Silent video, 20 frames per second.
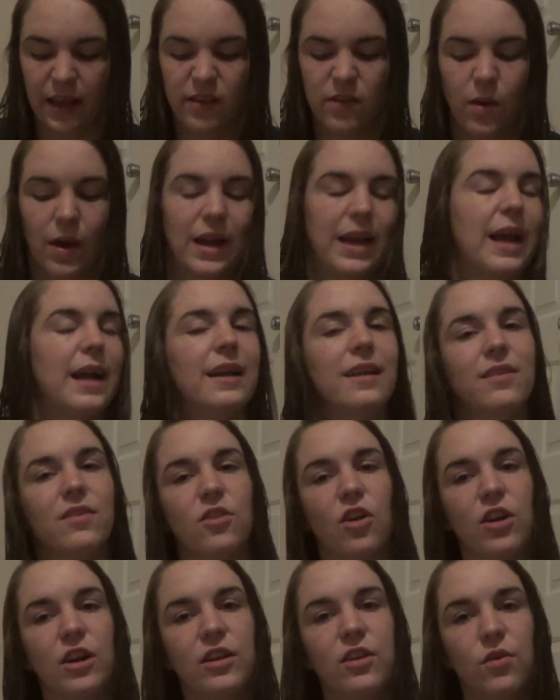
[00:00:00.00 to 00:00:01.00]
So I kind of
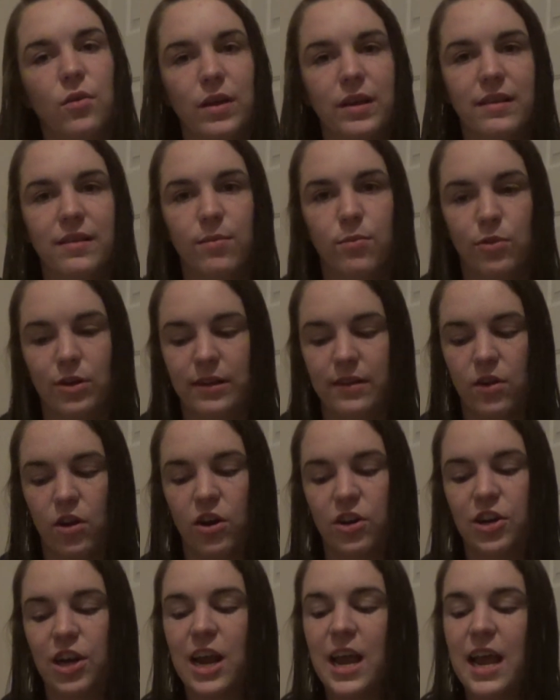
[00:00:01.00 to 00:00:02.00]
started doing some
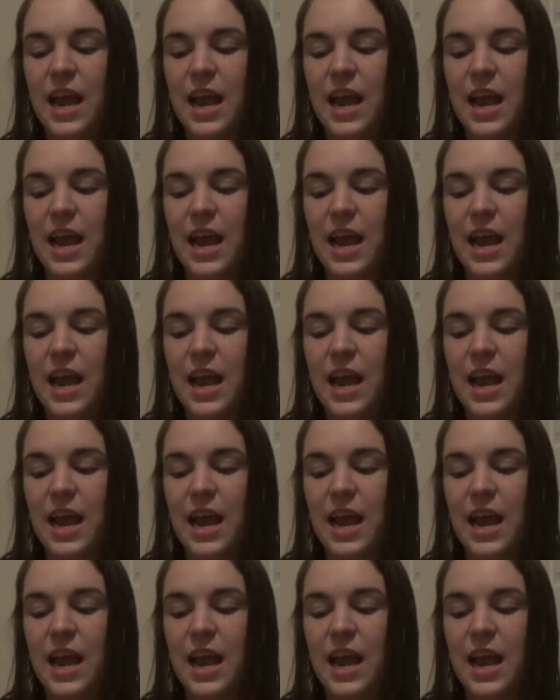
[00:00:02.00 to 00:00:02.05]
research,